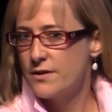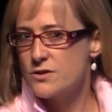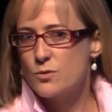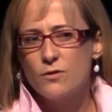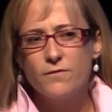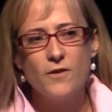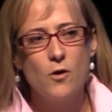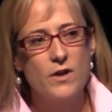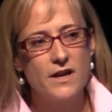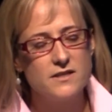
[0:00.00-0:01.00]
So we're
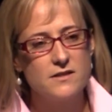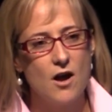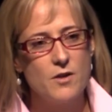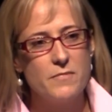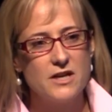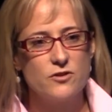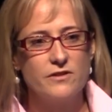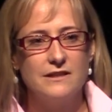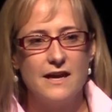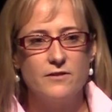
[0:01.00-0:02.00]
focused on measuring
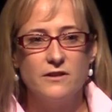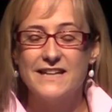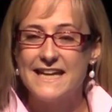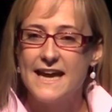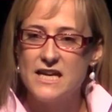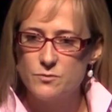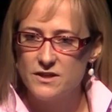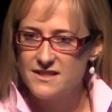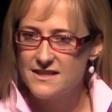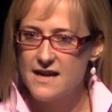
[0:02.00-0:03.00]
the level of engagement
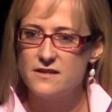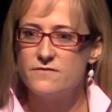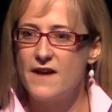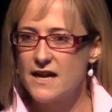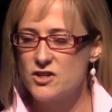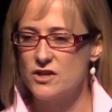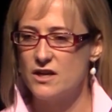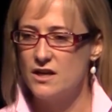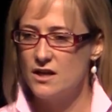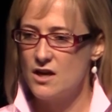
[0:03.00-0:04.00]
and
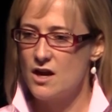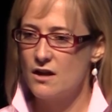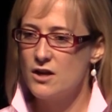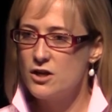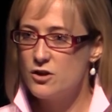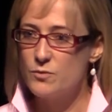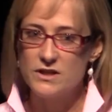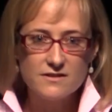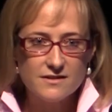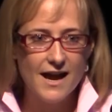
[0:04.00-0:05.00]
satisfaction
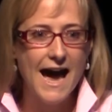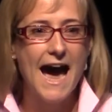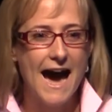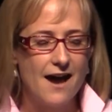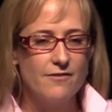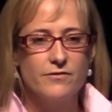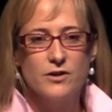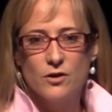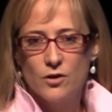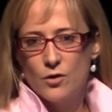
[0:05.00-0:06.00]
humans have
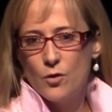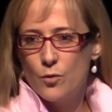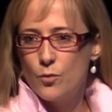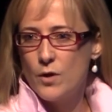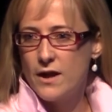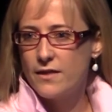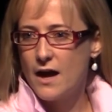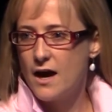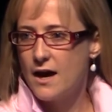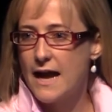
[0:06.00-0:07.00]
with
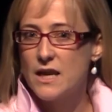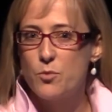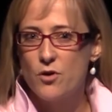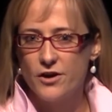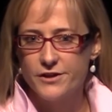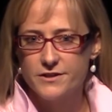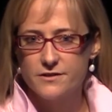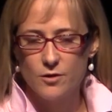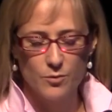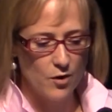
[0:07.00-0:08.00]
any product
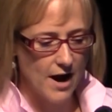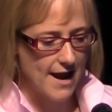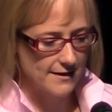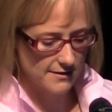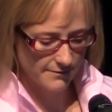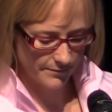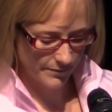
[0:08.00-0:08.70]
or brand.